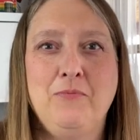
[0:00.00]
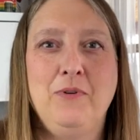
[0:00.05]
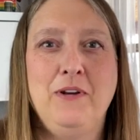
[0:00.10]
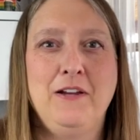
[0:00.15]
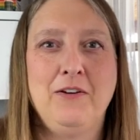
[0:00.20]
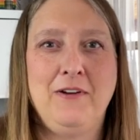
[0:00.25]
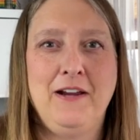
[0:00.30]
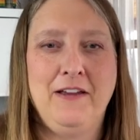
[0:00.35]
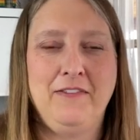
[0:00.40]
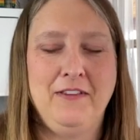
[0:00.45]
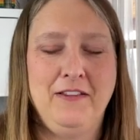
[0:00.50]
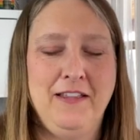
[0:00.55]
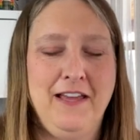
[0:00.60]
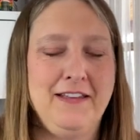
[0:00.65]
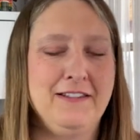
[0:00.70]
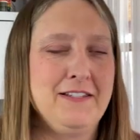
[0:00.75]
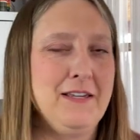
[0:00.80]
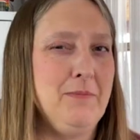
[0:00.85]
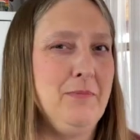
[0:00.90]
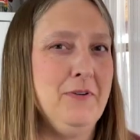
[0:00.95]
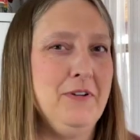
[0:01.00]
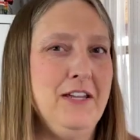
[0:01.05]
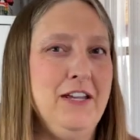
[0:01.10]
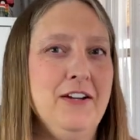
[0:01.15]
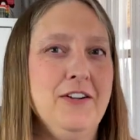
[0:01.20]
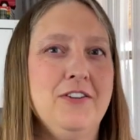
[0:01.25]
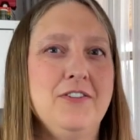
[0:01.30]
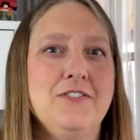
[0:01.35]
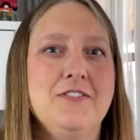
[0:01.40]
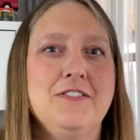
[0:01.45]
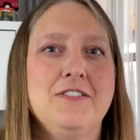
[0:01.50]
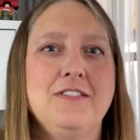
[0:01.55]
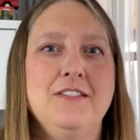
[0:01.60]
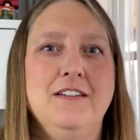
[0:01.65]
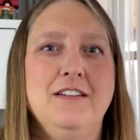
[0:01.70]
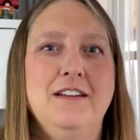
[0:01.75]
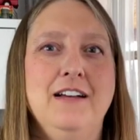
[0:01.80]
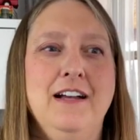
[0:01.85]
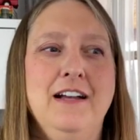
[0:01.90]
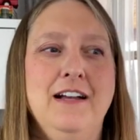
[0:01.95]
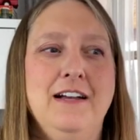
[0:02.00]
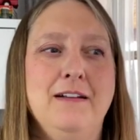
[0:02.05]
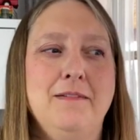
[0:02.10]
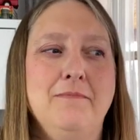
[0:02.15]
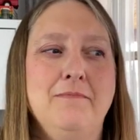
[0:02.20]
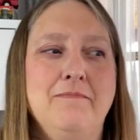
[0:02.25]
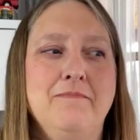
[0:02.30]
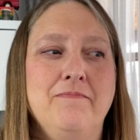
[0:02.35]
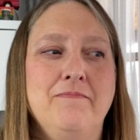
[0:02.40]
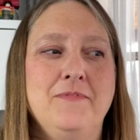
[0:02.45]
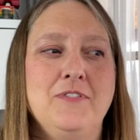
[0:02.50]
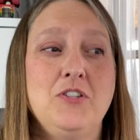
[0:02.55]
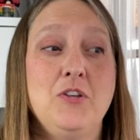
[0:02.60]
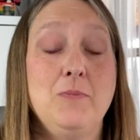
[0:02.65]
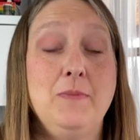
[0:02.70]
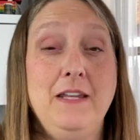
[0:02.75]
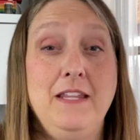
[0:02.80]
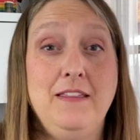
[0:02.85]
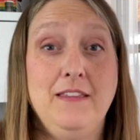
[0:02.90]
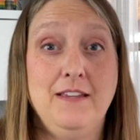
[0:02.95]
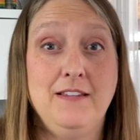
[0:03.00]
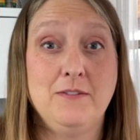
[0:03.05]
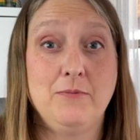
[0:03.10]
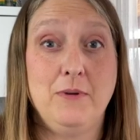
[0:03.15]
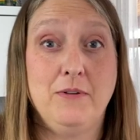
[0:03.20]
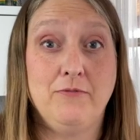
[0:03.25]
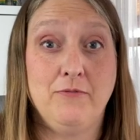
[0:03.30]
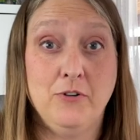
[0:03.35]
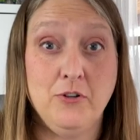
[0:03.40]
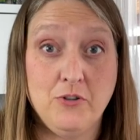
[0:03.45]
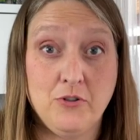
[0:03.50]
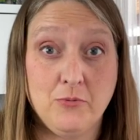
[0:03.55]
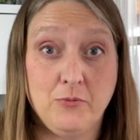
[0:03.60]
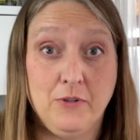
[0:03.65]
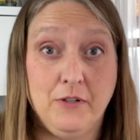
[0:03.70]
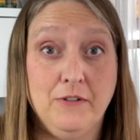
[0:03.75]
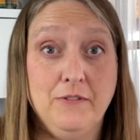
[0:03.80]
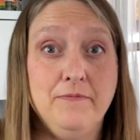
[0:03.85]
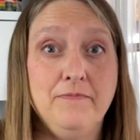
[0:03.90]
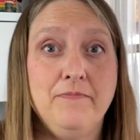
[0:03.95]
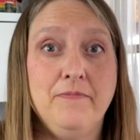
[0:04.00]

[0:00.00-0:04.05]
went around the last couple of years, so many things went virtual,